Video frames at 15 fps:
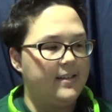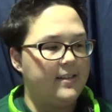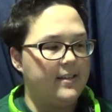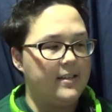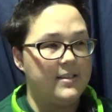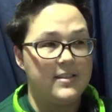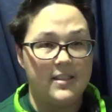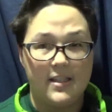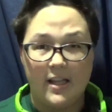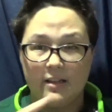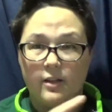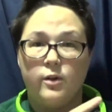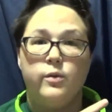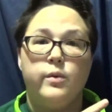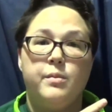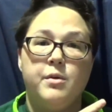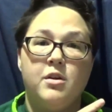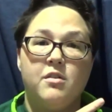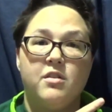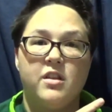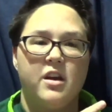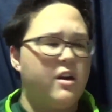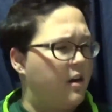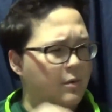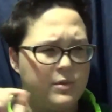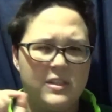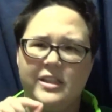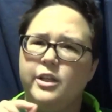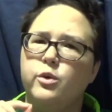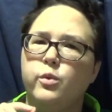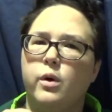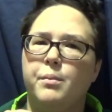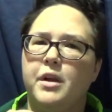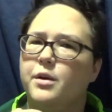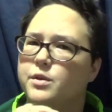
you see that little woman over there? And it was Little Woman.